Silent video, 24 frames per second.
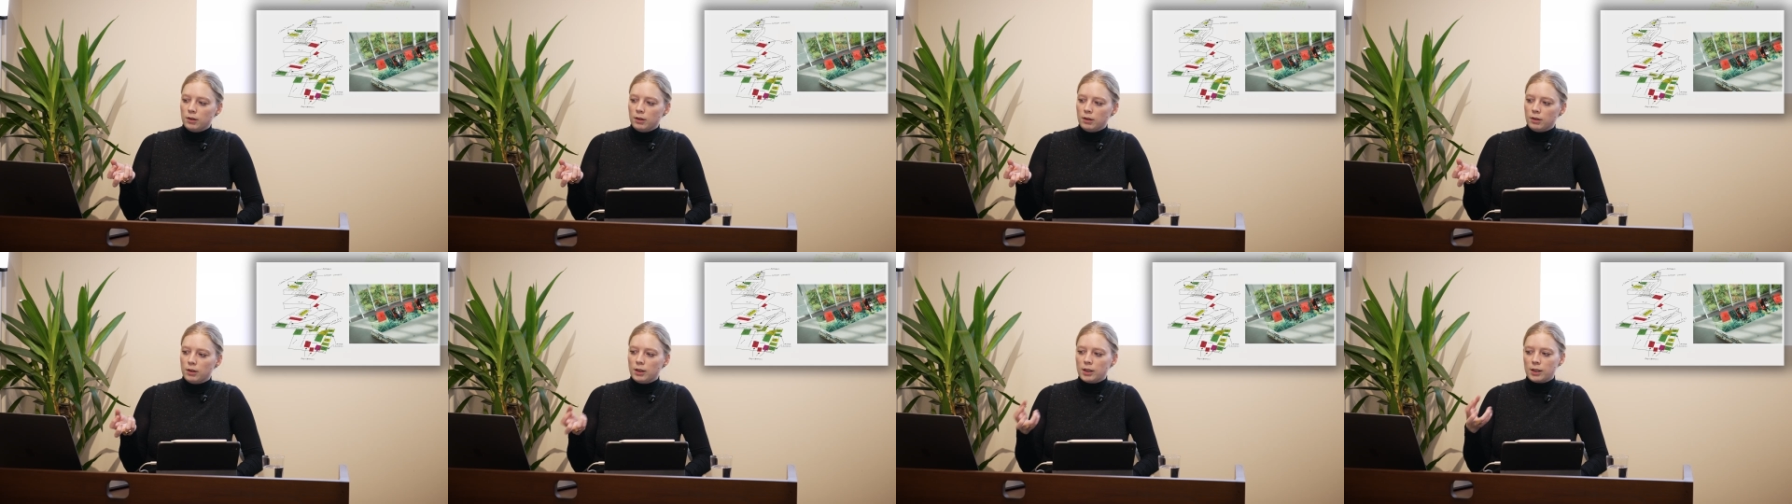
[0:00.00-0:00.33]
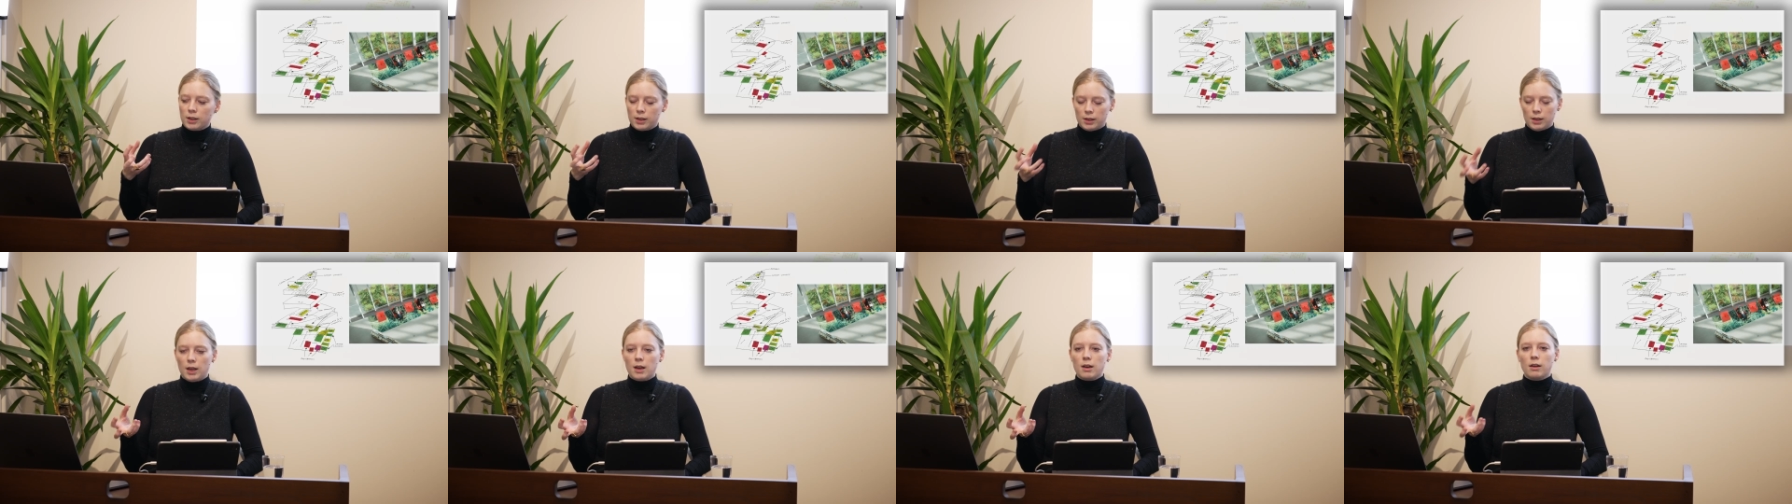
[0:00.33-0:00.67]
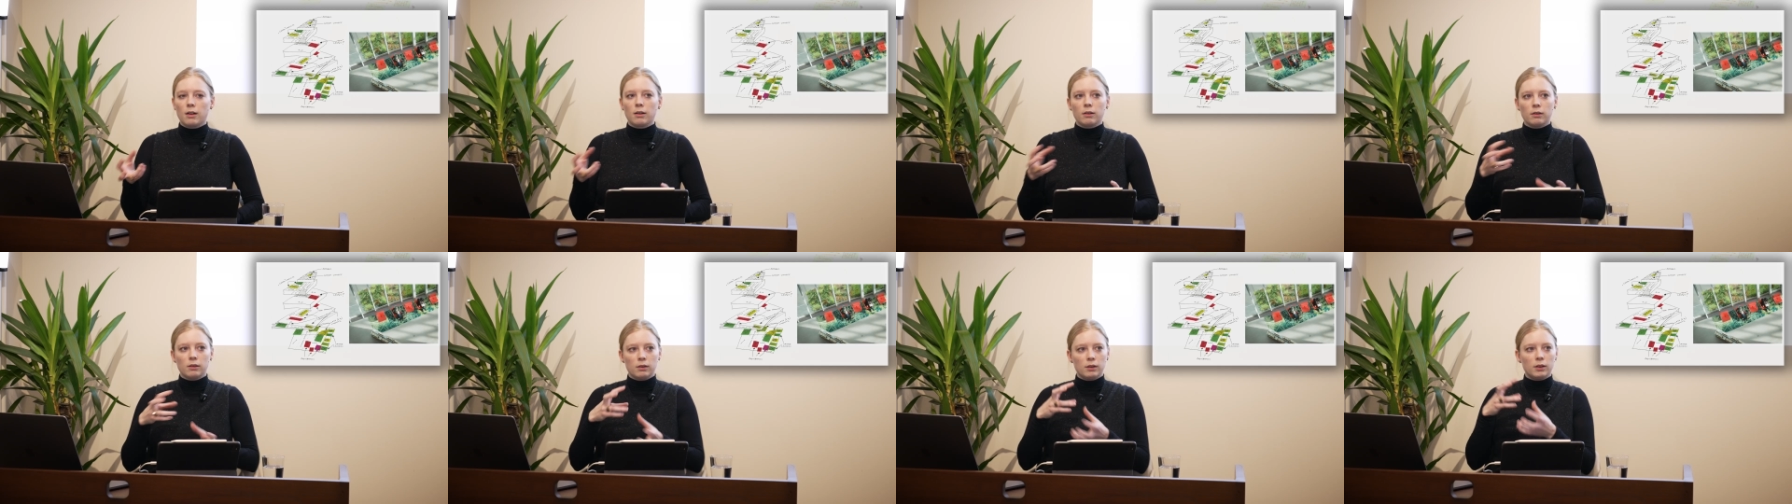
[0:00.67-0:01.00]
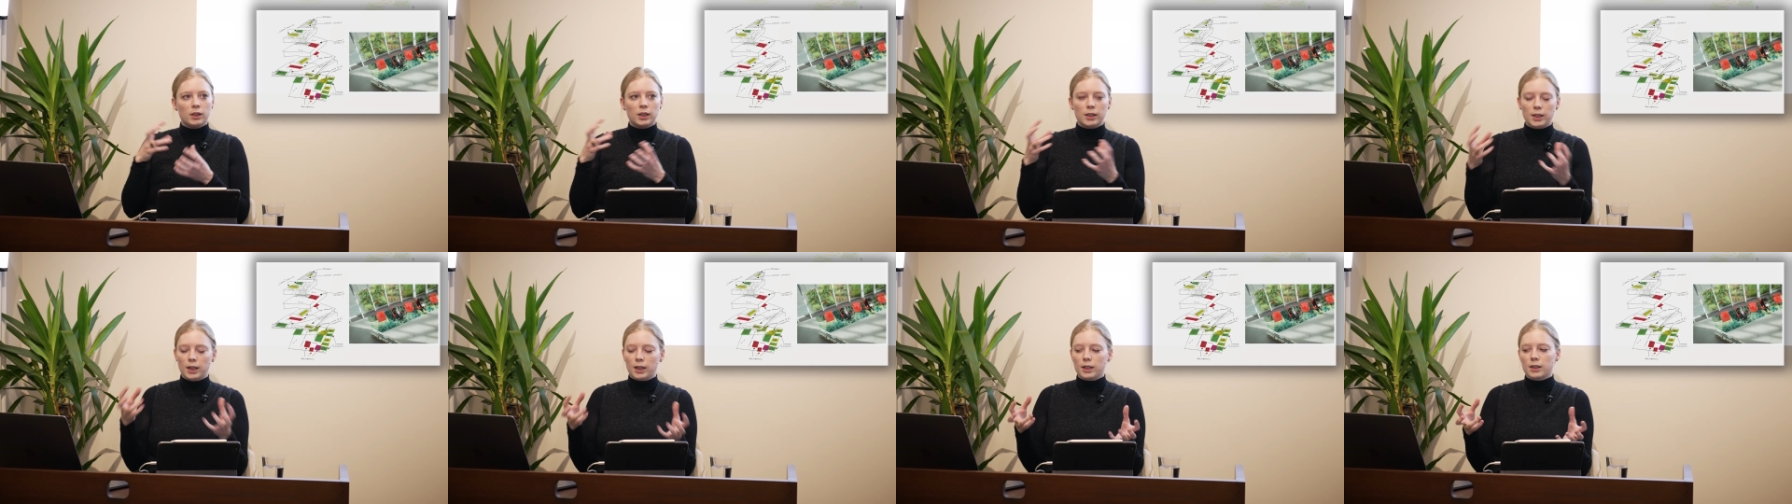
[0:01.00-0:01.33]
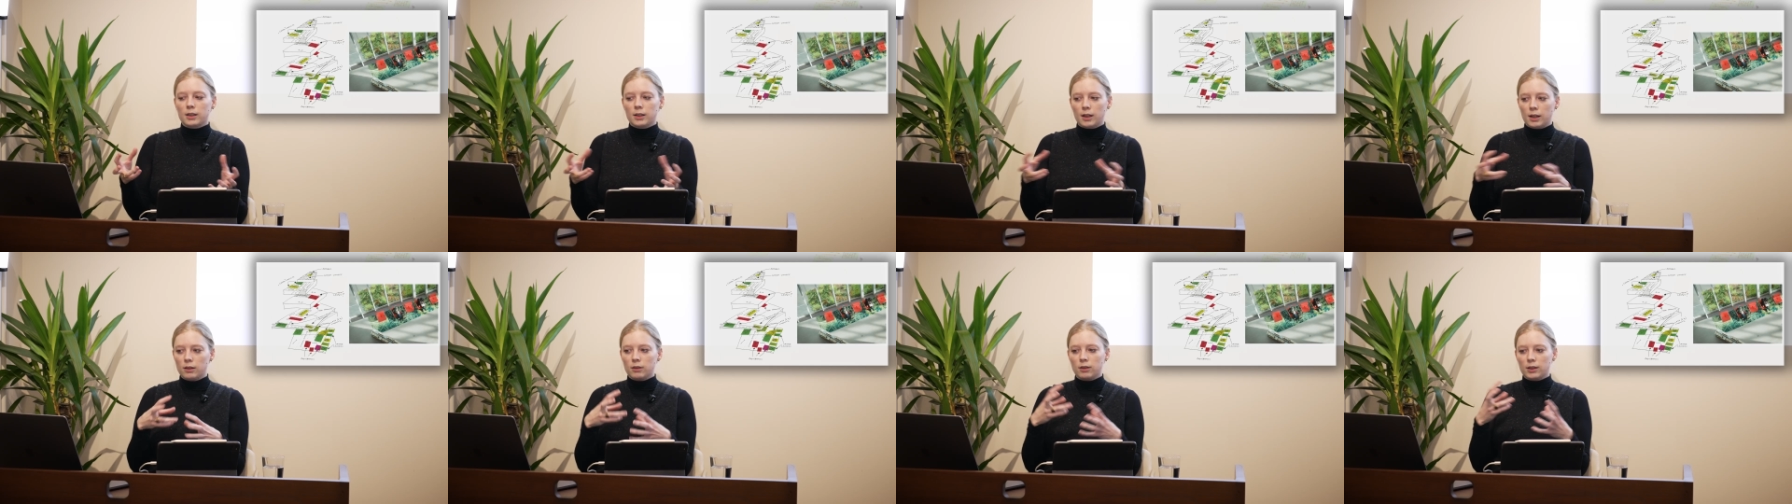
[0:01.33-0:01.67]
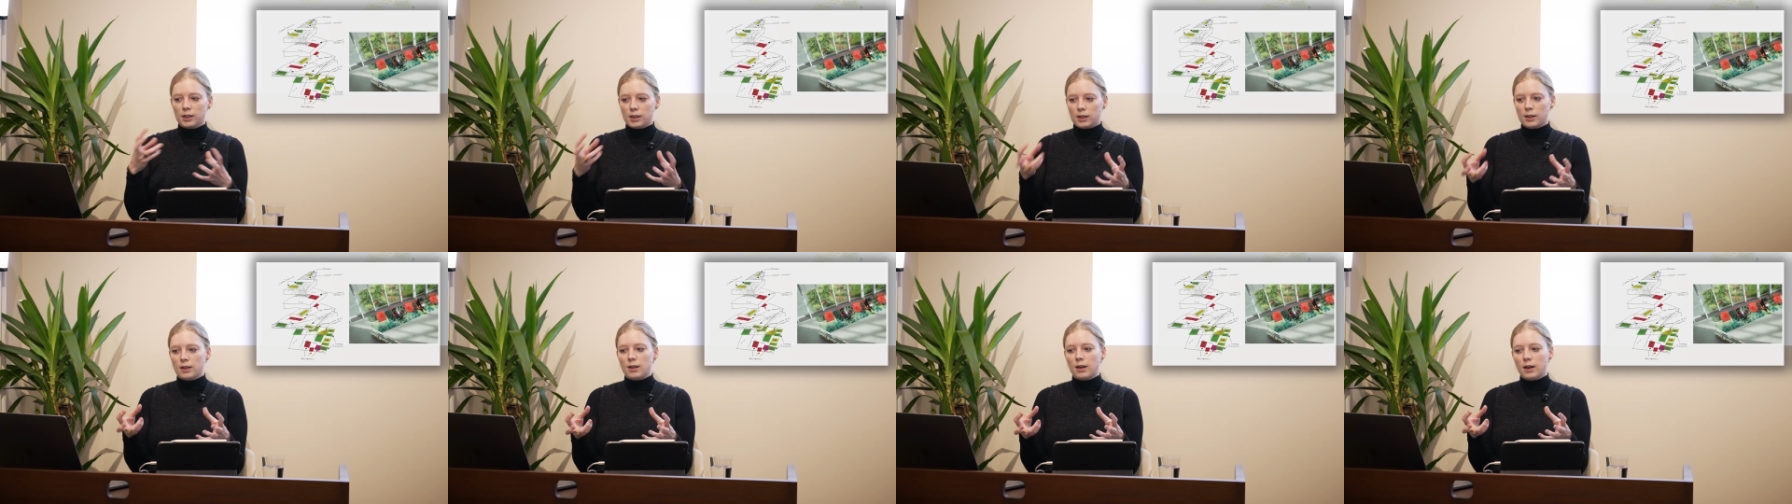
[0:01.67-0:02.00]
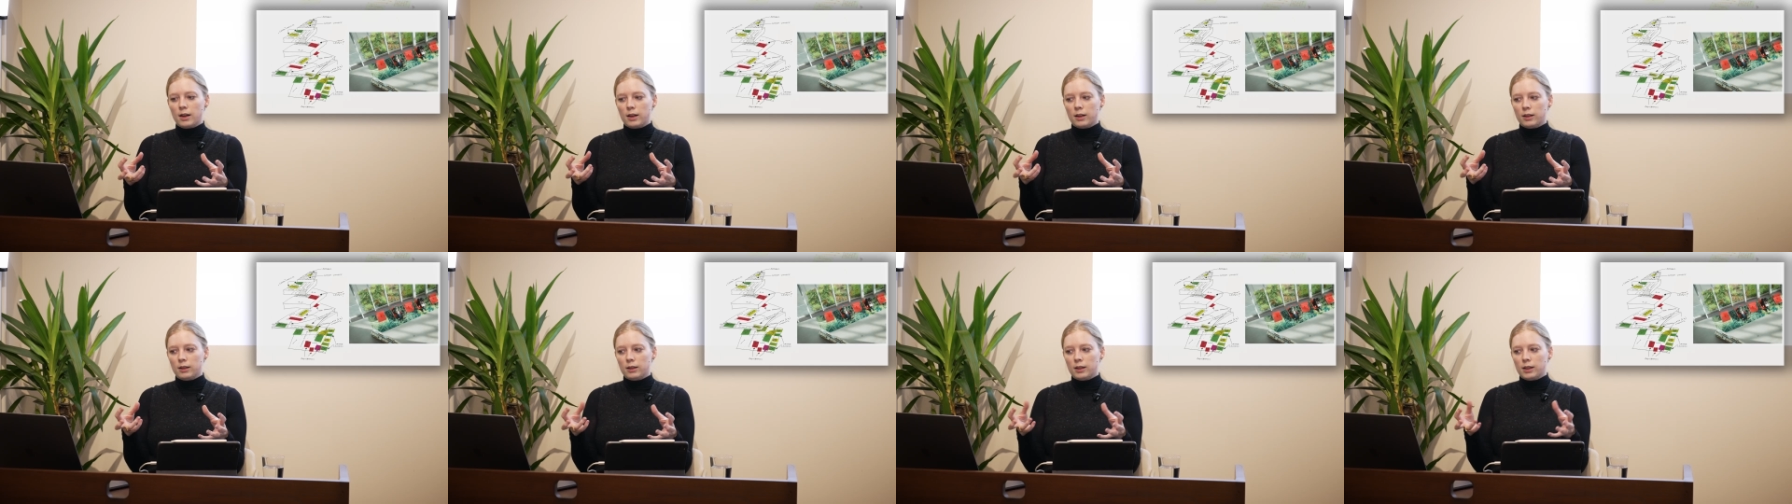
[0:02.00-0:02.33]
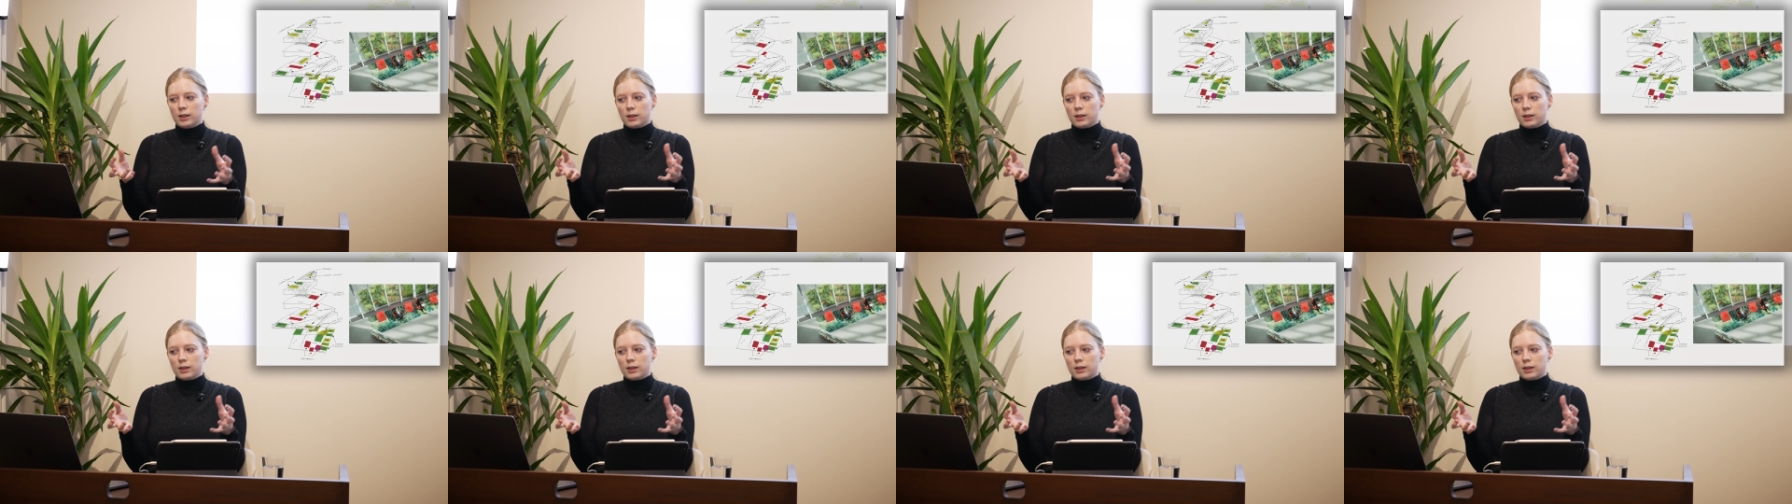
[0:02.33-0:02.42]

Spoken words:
this thing, the textile, is not